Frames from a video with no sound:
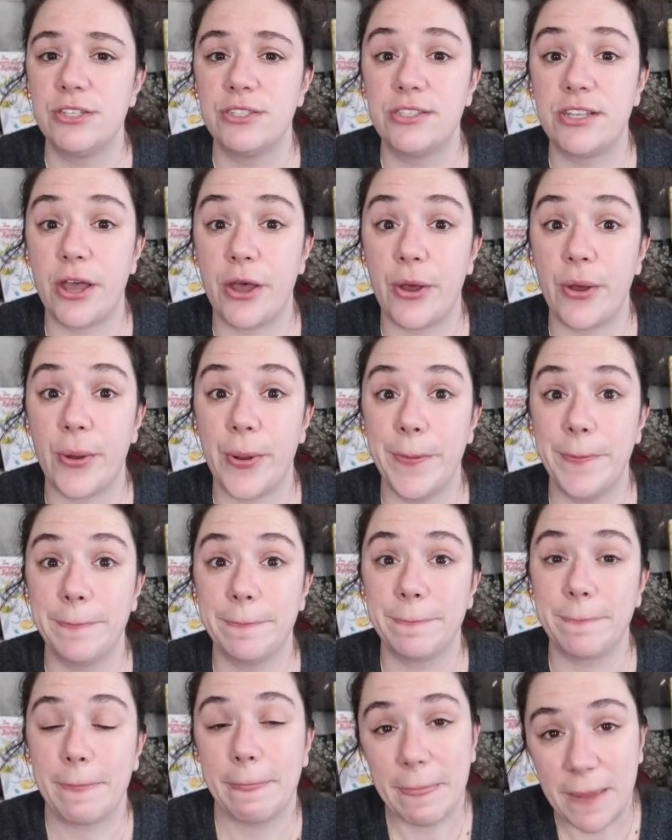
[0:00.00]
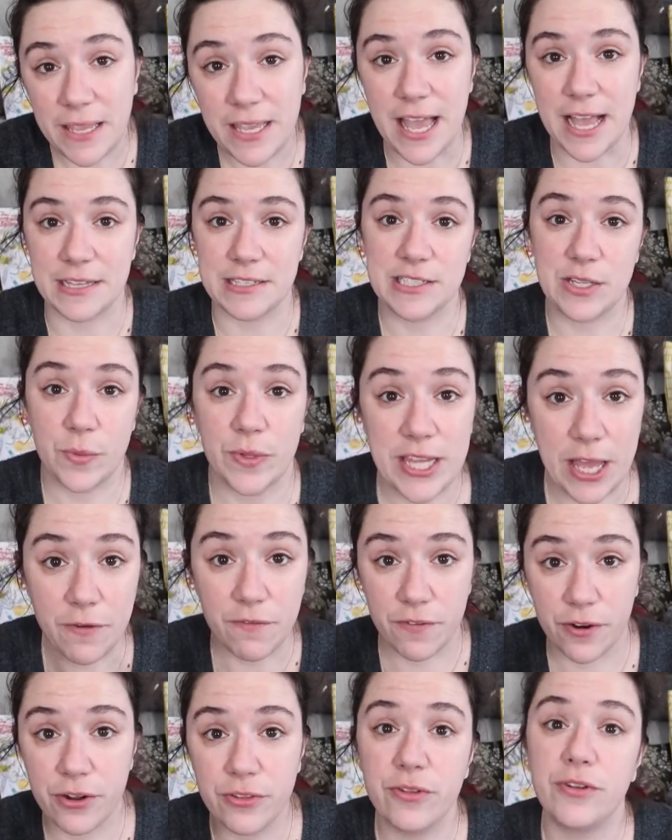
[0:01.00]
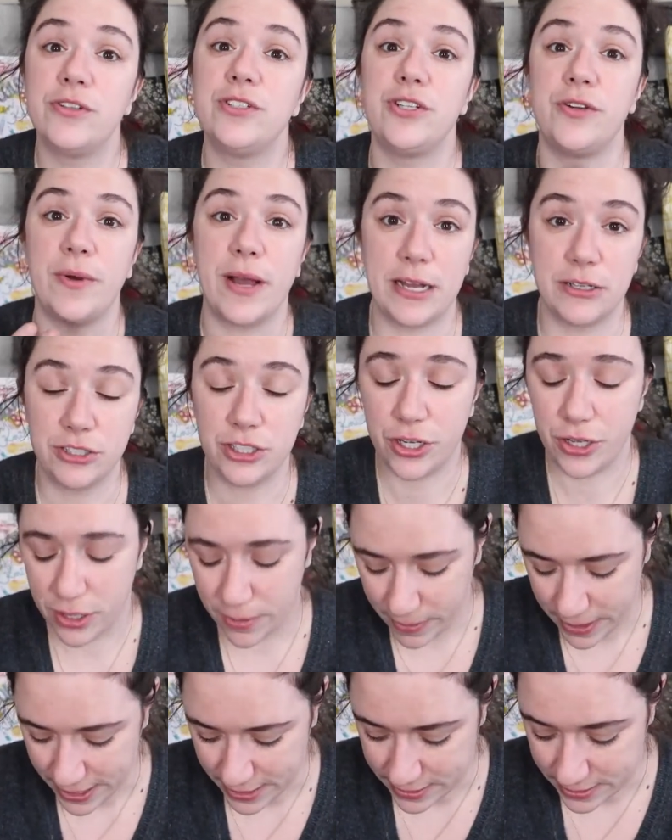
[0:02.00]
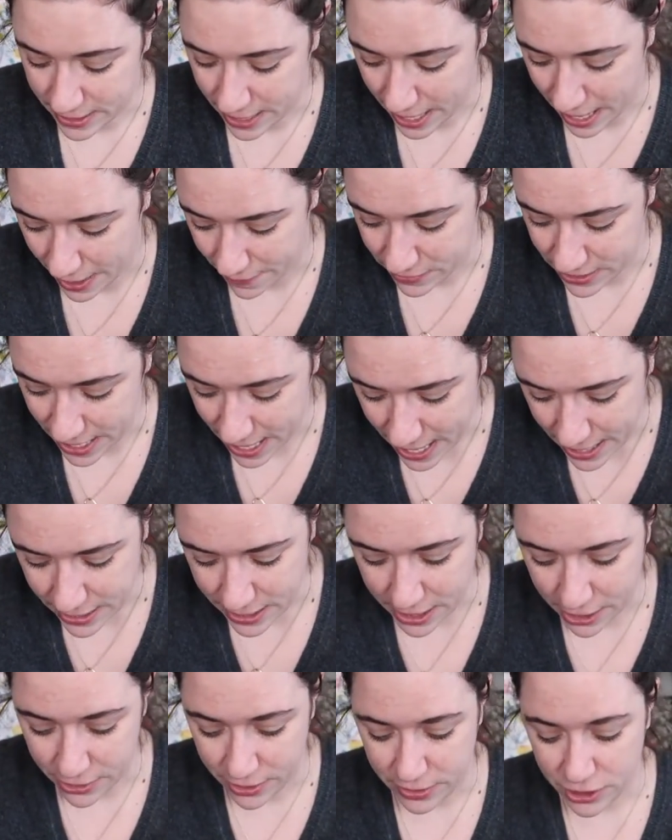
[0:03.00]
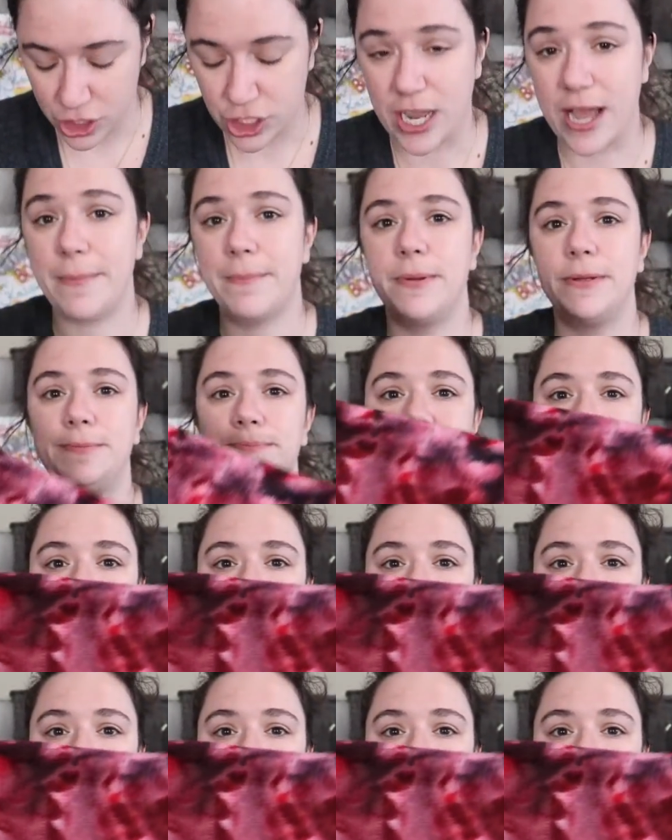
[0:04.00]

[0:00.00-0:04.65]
So yeah, so without further ado, I'll show you the blanks that I have dyed that are in the shop.